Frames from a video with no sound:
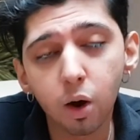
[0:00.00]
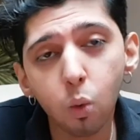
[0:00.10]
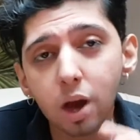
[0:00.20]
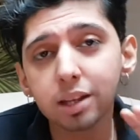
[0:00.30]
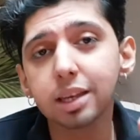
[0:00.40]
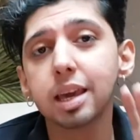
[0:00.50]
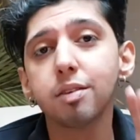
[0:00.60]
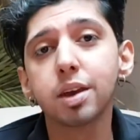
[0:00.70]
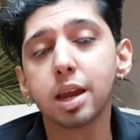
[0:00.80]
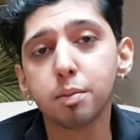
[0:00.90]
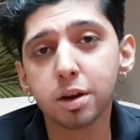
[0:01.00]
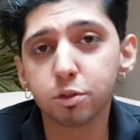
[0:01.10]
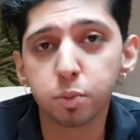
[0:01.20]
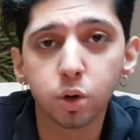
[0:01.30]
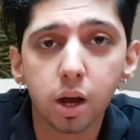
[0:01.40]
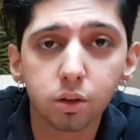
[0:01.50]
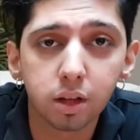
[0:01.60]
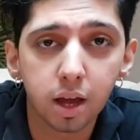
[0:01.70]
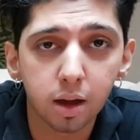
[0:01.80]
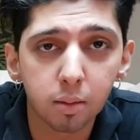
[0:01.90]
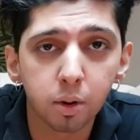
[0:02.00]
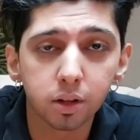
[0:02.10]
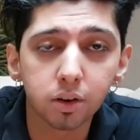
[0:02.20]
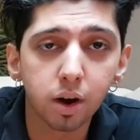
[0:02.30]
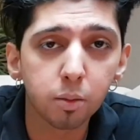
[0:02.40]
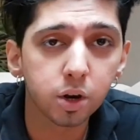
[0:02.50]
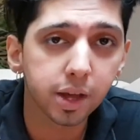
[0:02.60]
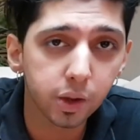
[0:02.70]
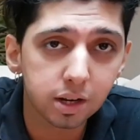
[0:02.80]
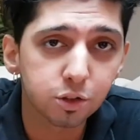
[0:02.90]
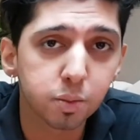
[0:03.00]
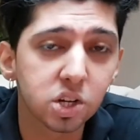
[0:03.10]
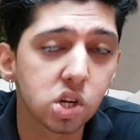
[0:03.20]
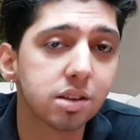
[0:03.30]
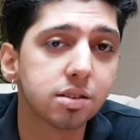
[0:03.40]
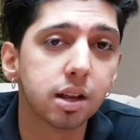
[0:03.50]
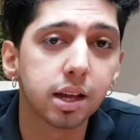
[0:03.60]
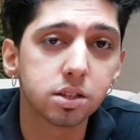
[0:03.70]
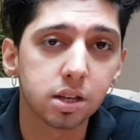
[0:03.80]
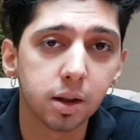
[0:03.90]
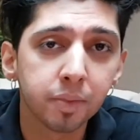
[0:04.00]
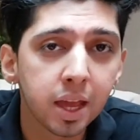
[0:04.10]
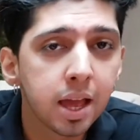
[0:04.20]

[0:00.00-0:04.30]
Now, one caveat I must put out there about the Ramon Allones Specially Selected: